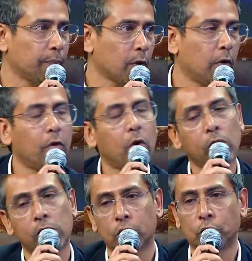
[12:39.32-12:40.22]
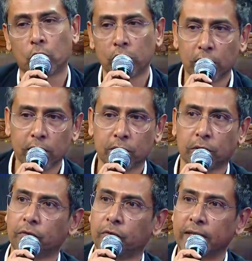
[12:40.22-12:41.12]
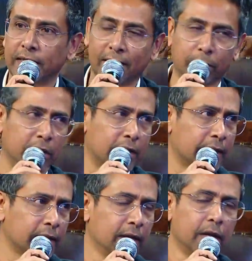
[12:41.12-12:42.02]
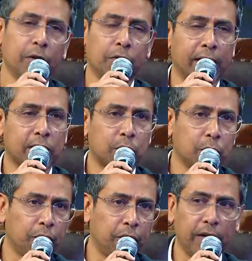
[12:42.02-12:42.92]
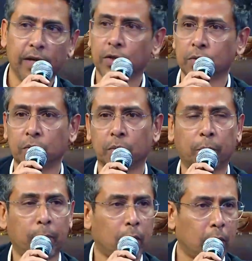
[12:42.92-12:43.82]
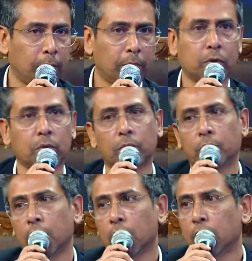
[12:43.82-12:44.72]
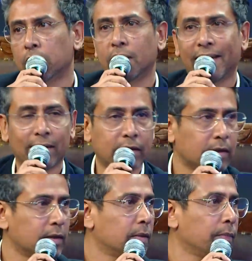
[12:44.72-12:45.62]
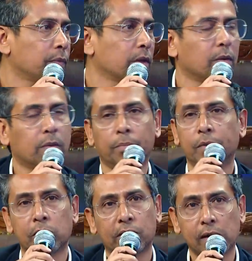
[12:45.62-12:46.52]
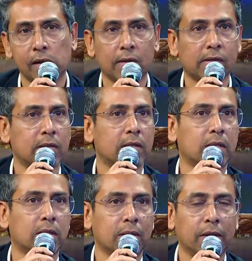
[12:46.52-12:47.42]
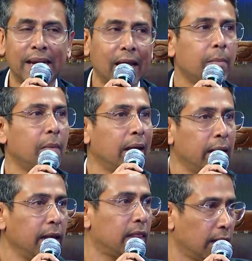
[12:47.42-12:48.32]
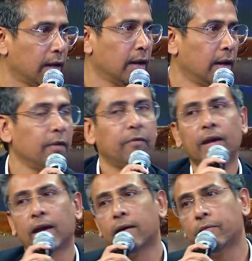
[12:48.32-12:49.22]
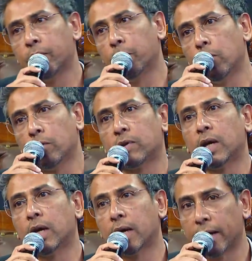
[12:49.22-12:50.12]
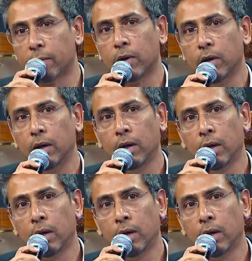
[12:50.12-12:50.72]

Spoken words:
of all genres of entertainment, right? You take Sufi to pop to theater, musicals, name anything. We have the most incredible